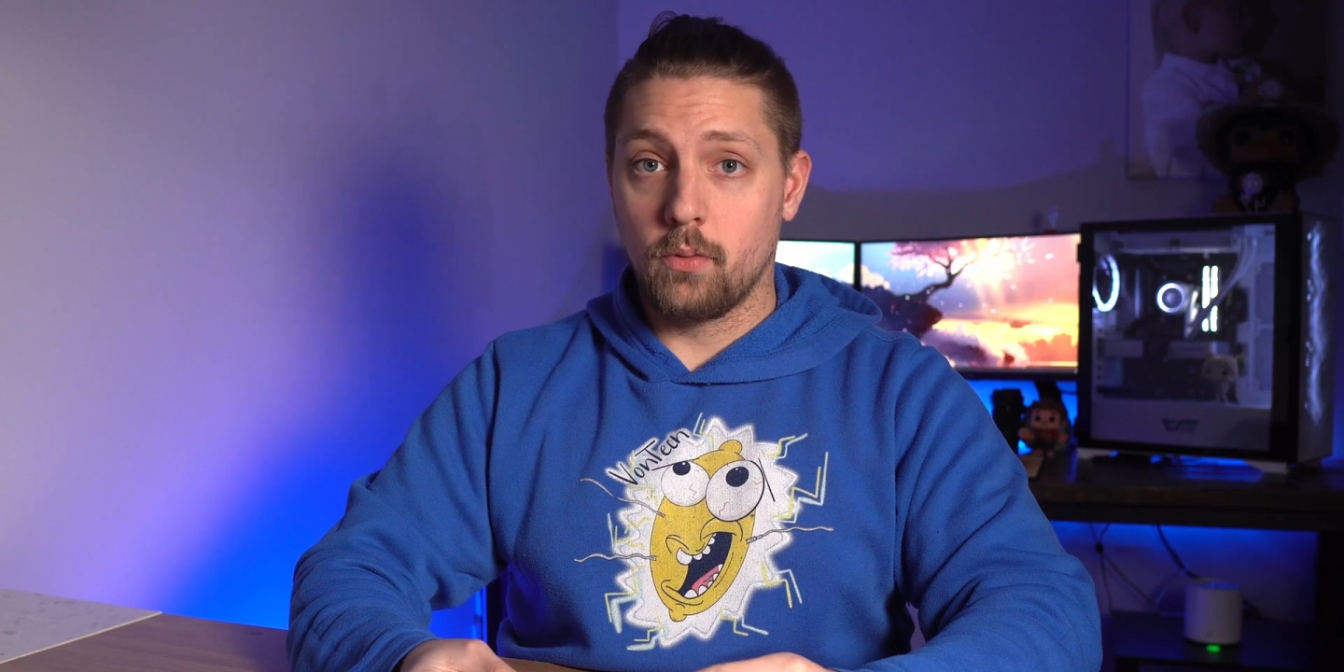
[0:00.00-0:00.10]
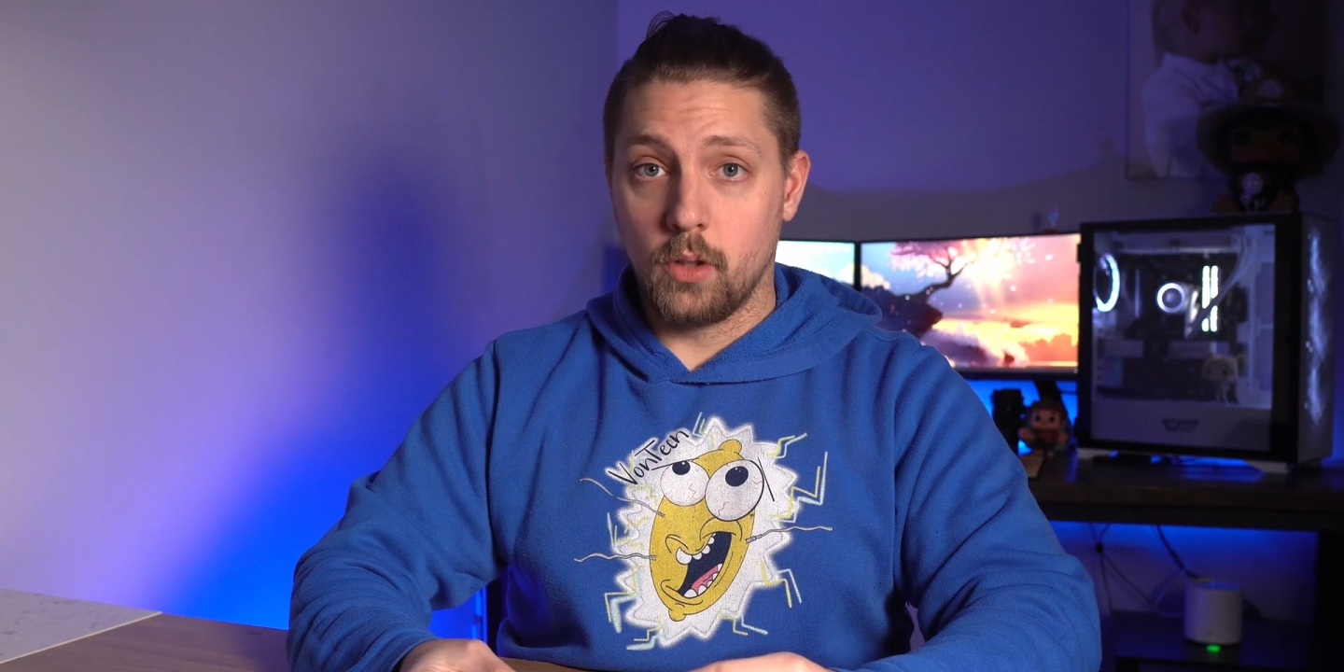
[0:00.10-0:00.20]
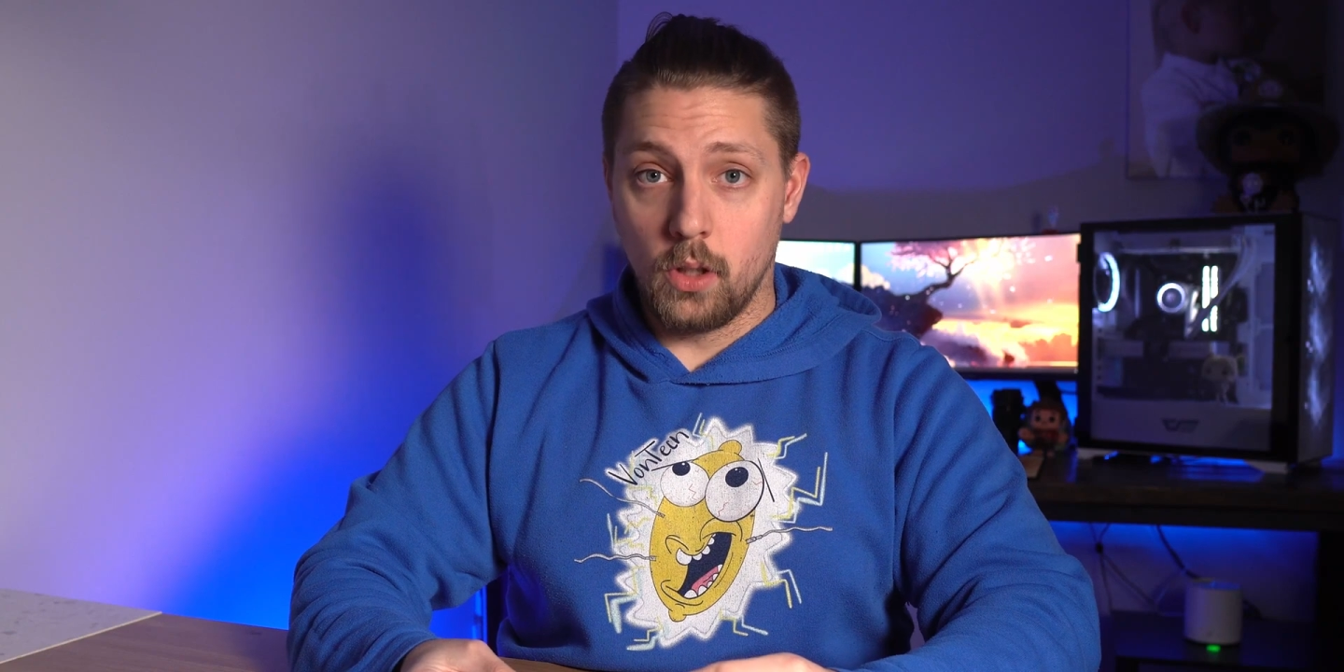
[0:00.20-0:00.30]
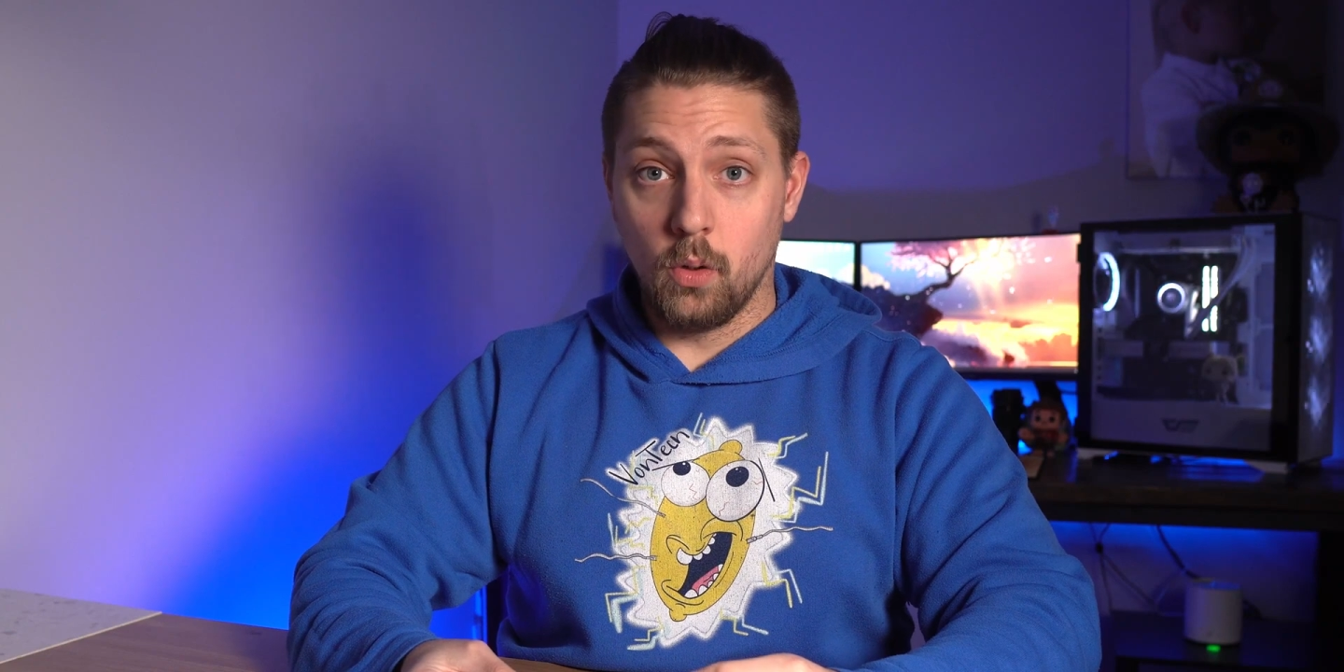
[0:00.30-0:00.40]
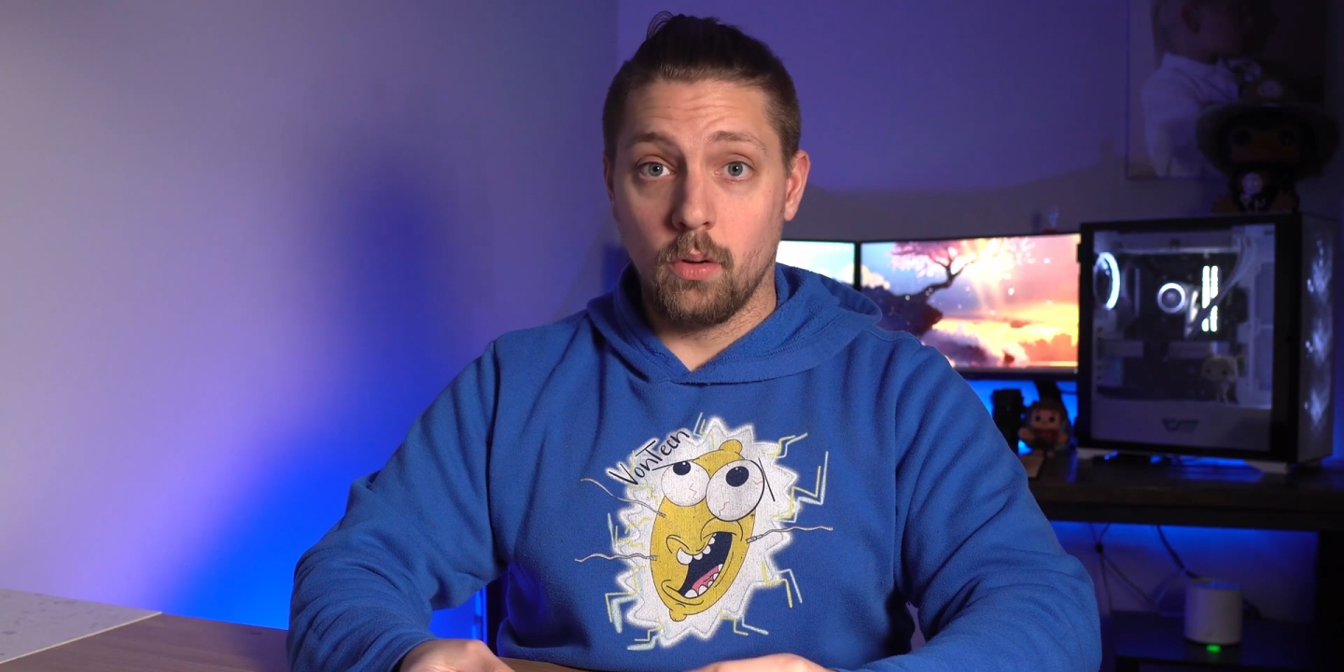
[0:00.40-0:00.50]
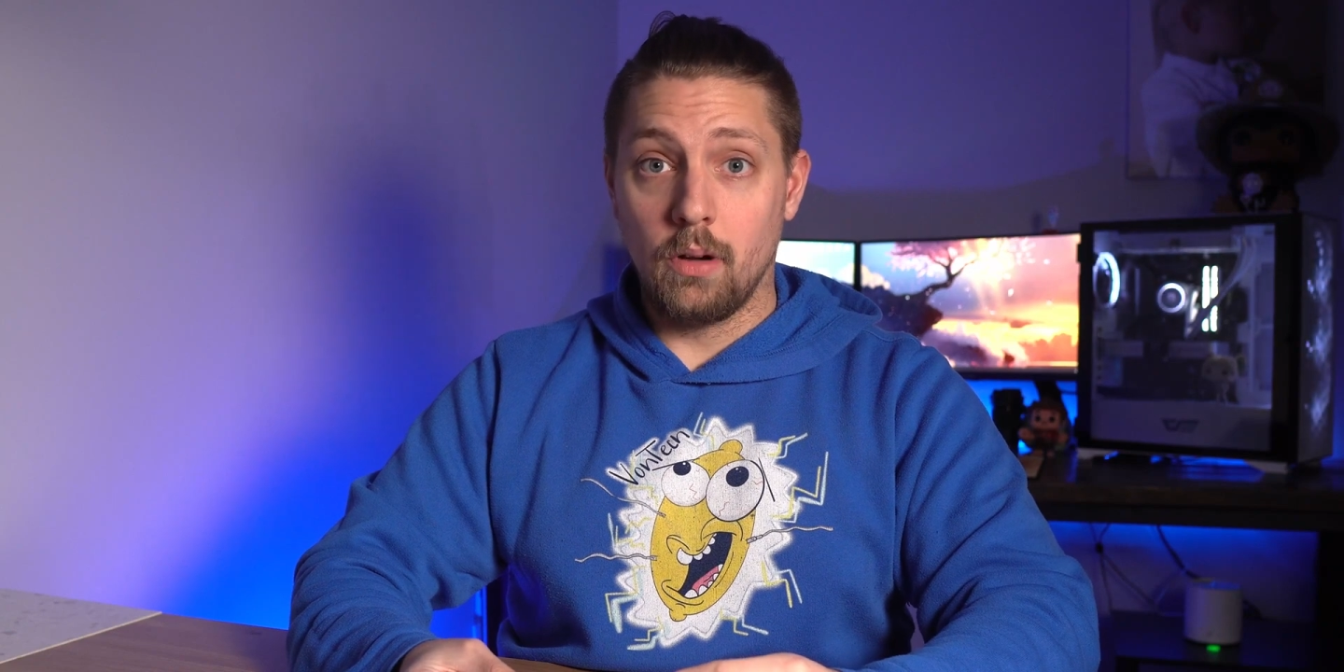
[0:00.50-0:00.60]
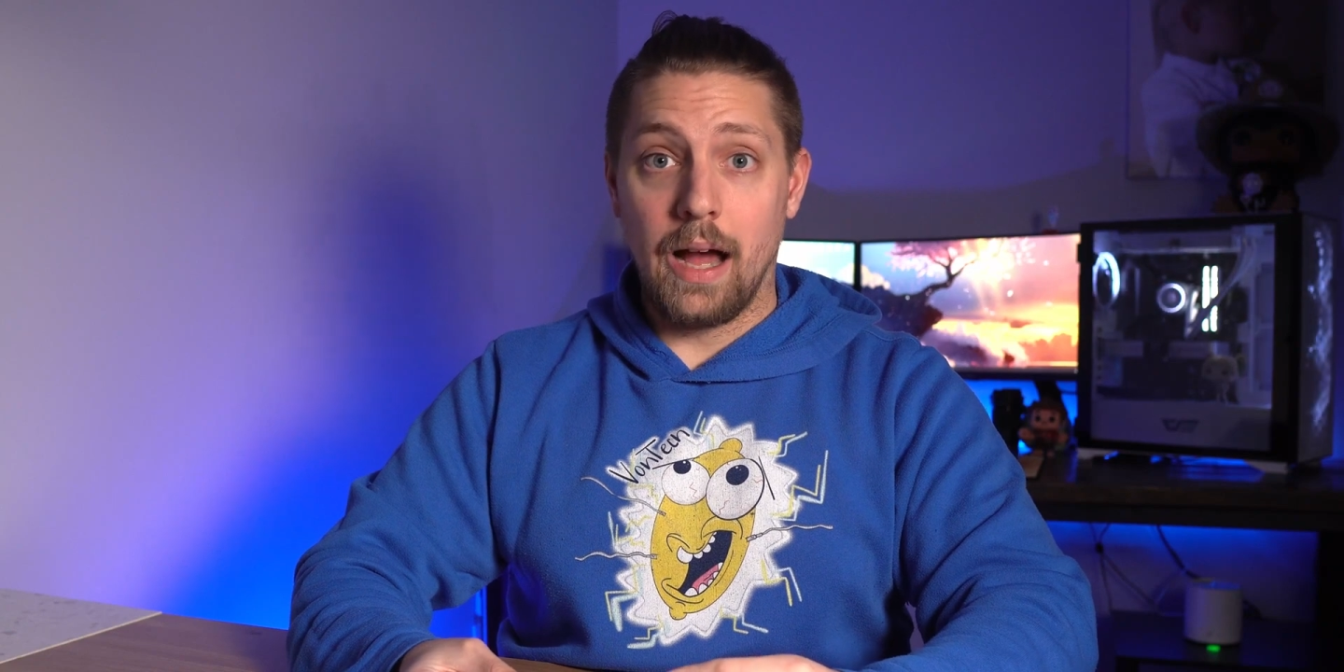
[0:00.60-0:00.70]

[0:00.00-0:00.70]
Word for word: for you.